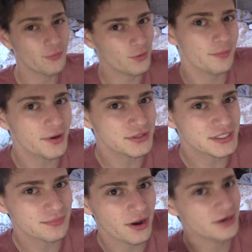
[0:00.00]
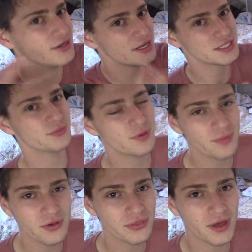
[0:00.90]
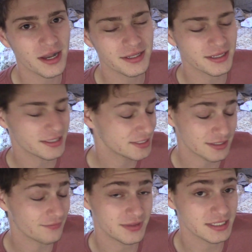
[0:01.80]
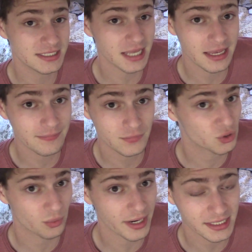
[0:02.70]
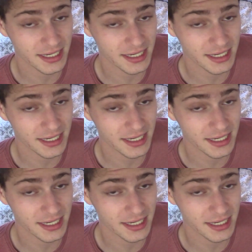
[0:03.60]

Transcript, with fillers: we're both smart, so we both thought of the same great